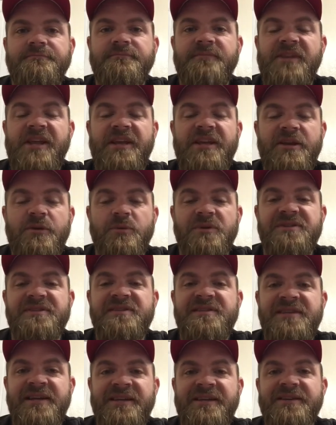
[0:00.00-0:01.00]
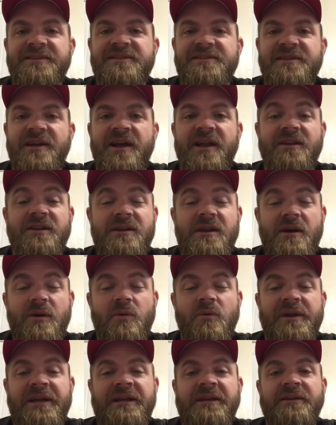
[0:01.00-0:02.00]
That he would send his son
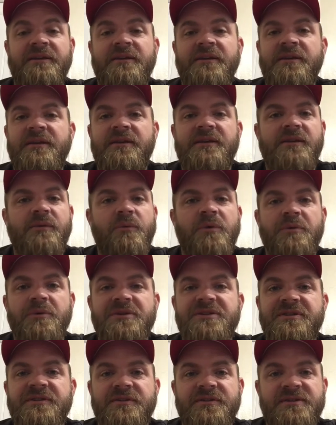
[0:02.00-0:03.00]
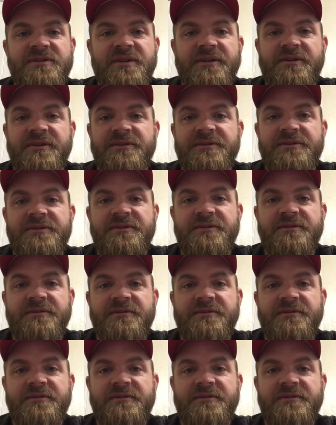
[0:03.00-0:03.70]
knowing that we were still sinners.